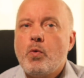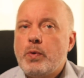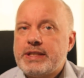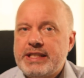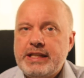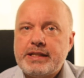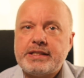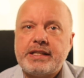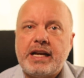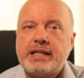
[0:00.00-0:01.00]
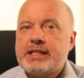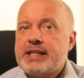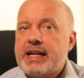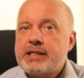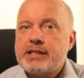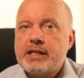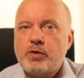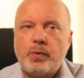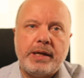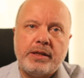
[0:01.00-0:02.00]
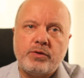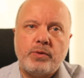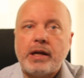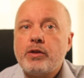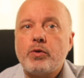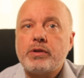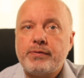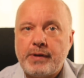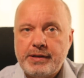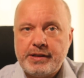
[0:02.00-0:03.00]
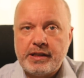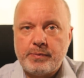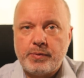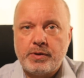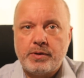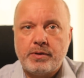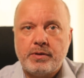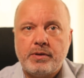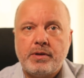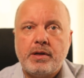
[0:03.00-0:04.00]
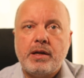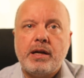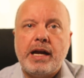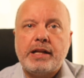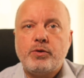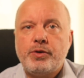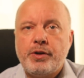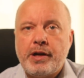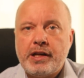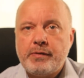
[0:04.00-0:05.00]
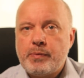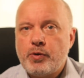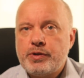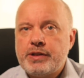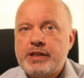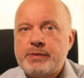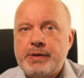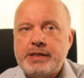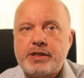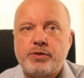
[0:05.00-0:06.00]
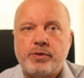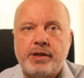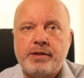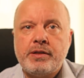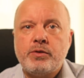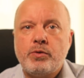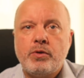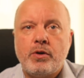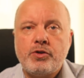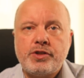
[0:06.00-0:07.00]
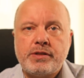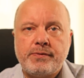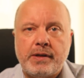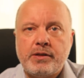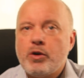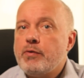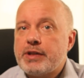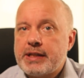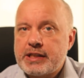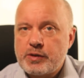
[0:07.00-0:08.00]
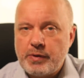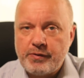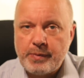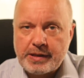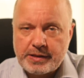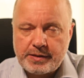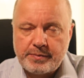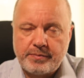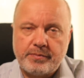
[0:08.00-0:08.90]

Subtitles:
We see this as an excellent way to unlock the funding gap. At Q-Lana, we're putting these pieces together to launch this fund over the next 12 months.